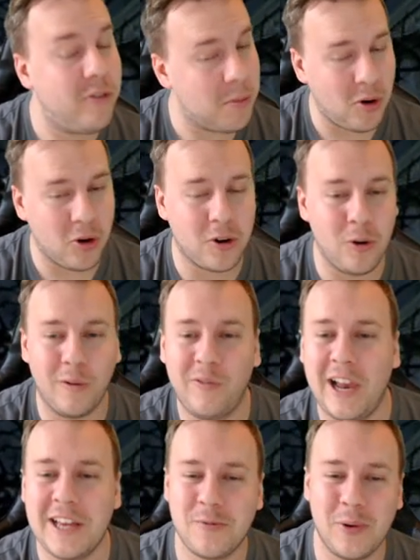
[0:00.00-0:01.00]
for more Golf
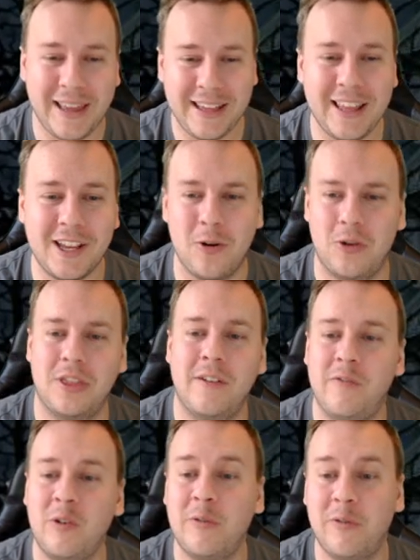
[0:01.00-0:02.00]
Clash related content
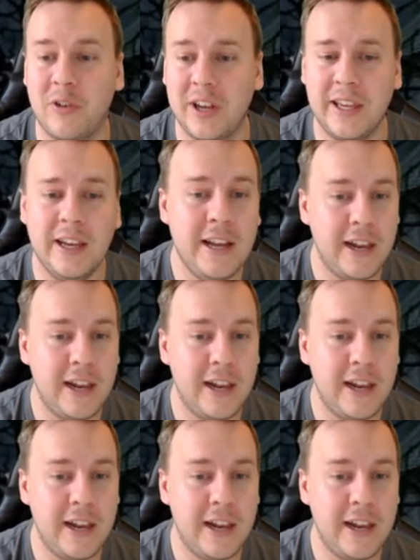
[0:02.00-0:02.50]
for free.